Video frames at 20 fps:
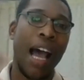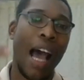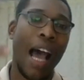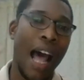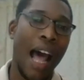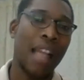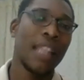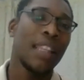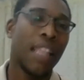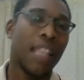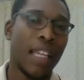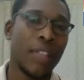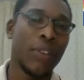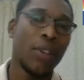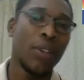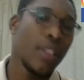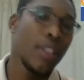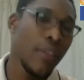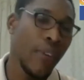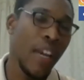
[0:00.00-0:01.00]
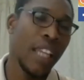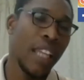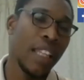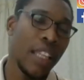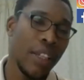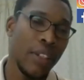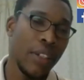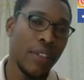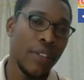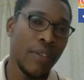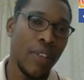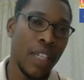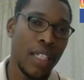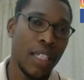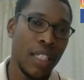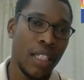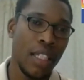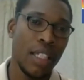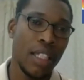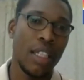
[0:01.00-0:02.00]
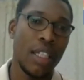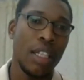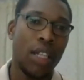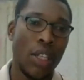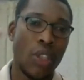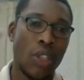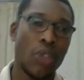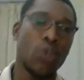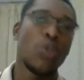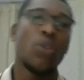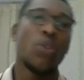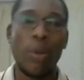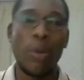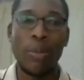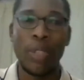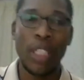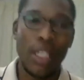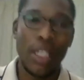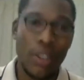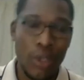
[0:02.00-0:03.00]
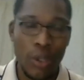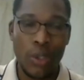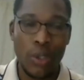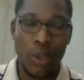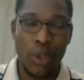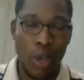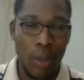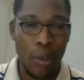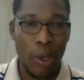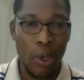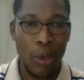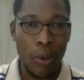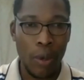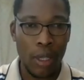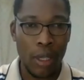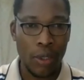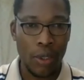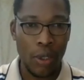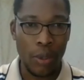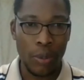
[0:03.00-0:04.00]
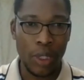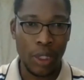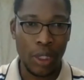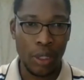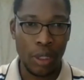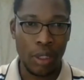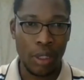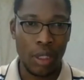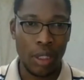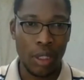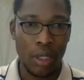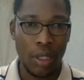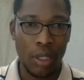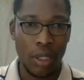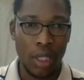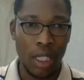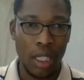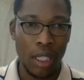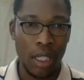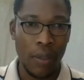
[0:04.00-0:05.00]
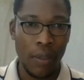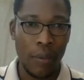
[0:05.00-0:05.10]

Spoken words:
and then notify the university to nominate you to Commonwealth Commission, okay?